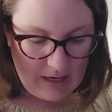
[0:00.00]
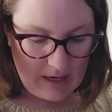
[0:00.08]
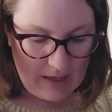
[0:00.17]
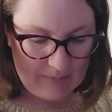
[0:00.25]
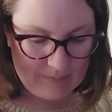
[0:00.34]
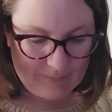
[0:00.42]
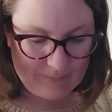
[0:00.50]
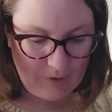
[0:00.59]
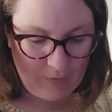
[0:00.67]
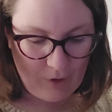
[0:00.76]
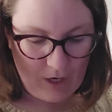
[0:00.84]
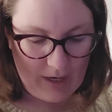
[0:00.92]

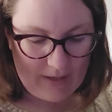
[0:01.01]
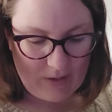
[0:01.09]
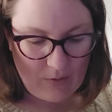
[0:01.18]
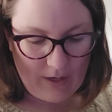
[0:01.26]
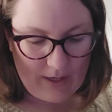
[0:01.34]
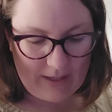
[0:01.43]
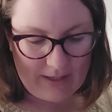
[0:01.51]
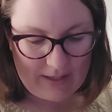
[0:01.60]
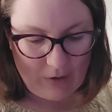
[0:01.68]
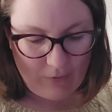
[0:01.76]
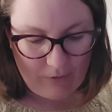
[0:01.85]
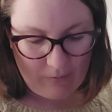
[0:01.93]
I've realised that when it's in
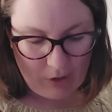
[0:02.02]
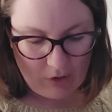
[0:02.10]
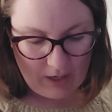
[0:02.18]
selfie mode,